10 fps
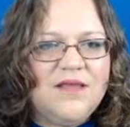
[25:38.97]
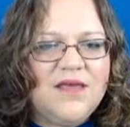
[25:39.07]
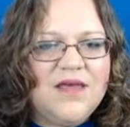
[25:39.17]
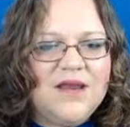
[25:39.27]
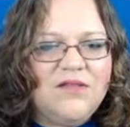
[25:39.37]
that
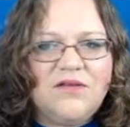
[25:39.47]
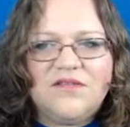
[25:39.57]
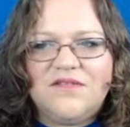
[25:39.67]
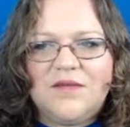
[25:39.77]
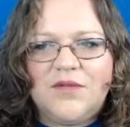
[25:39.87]
kind of
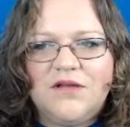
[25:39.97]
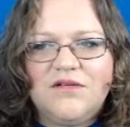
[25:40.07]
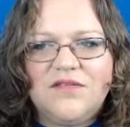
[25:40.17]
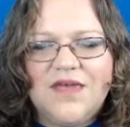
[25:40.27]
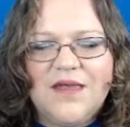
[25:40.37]
looks similar
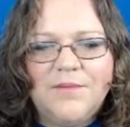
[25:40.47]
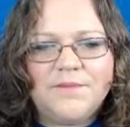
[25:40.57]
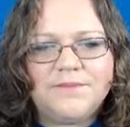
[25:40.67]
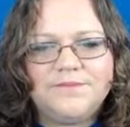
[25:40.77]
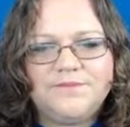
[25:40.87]
to that.
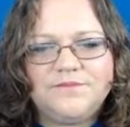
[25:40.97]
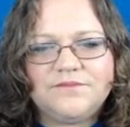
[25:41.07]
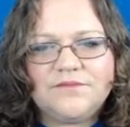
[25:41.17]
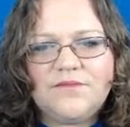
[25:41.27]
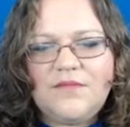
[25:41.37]

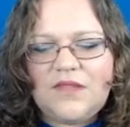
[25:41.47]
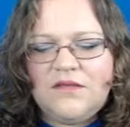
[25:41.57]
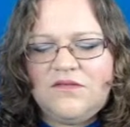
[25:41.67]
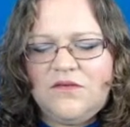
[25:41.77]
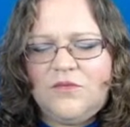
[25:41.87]

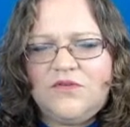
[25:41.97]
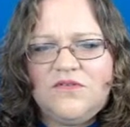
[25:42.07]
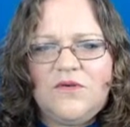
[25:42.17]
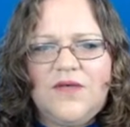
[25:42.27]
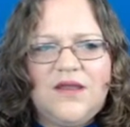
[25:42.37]
So we'll
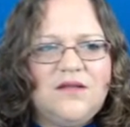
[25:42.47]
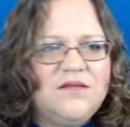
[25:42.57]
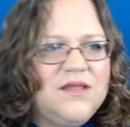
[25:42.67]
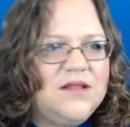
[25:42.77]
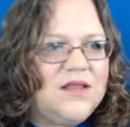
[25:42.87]
just go ahead and
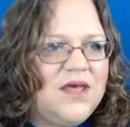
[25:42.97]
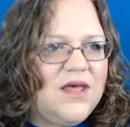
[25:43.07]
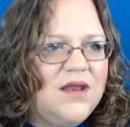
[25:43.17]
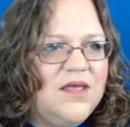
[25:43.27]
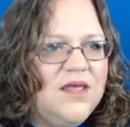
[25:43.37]
delete
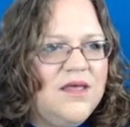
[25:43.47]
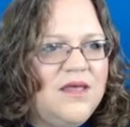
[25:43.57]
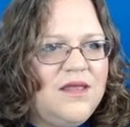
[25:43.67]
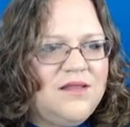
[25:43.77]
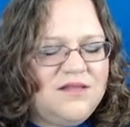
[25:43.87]
that.
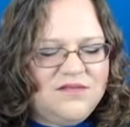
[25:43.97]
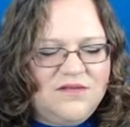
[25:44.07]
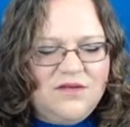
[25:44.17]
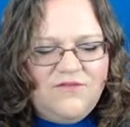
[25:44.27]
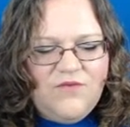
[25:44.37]
And let's
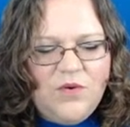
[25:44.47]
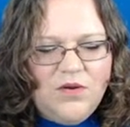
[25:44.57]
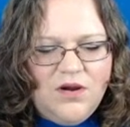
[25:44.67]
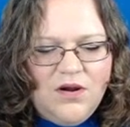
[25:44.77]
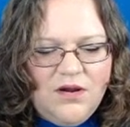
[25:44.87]
look
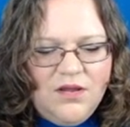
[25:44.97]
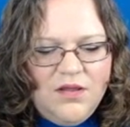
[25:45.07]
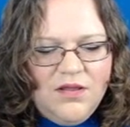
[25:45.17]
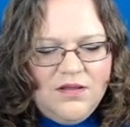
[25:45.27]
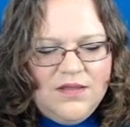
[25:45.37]
for
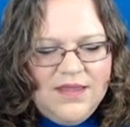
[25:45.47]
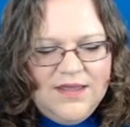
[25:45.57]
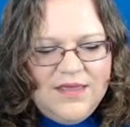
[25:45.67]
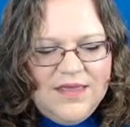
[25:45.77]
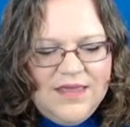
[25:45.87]

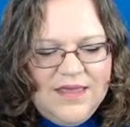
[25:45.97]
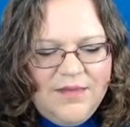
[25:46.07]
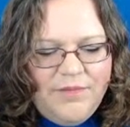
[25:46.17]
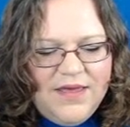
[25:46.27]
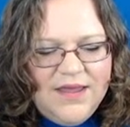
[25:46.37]
like a
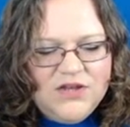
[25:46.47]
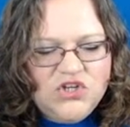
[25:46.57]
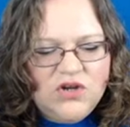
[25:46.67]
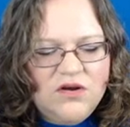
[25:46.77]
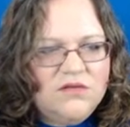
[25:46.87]
pie
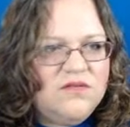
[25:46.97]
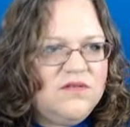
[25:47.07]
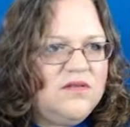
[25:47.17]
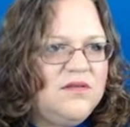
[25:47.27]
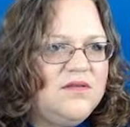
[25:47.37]
chart
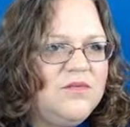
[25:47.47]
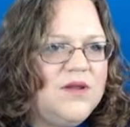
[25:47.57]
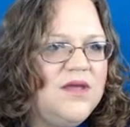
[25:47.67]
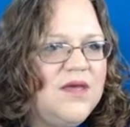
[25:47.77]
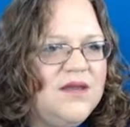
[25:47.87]
is what
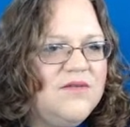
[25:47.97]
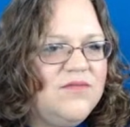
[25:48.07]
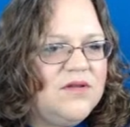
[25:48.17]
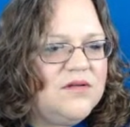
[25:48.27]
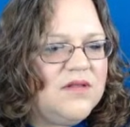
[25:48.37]
it kind of
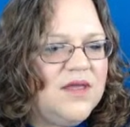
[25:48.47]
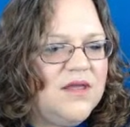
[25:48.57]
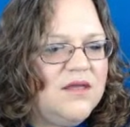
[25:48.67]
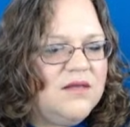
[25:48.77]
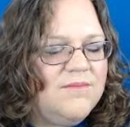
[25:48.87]
looked like.